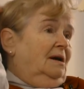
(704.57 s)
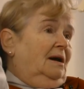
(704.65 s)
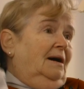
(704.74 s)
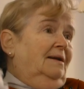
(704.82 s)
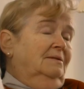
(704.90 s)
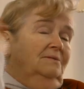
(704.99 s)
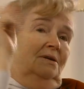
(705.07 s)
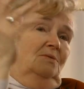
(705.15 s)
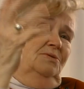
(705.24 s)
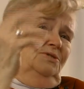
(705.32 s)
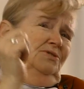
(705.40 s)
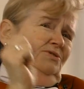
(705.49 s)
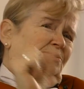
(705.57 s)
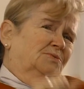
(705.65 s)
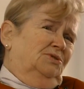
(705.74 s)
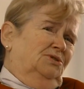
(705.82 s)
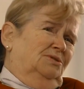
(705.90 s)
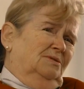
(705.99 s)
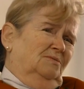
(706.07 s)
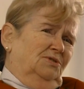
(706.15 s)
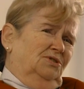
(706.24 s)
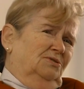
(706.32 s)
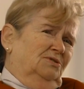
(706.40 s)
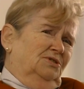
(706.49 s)
I don't know, yours was
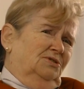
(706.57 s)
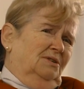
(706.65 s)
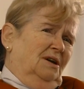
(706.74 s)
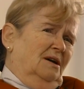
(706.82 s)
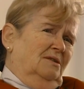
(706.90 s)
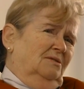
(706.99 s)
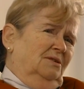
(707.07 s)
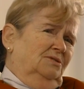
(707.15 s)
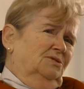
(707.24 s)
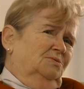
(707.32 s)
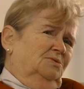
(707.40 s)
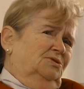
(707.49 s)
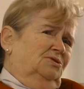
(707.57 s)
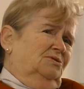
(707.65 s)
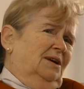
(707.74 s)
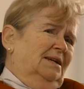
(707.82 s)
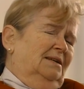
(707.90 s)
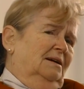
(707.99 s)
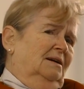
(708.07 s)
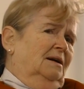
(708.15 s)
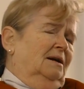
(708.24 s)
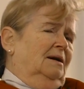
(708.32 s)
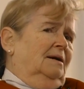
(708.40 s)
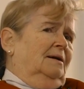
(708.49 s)
straight.
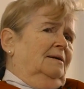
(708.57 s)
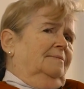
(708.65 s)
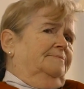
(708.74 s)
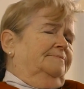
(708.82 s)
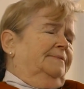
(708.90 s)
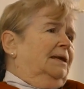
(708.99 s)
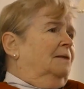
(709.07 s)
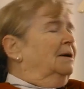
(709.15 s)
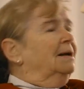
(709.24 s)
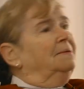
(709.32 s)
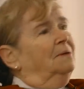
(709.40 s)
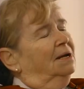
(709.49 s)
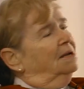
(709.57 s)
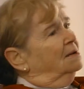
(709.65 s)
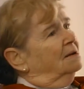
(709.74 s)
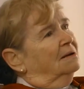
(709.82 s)
Well, anyway,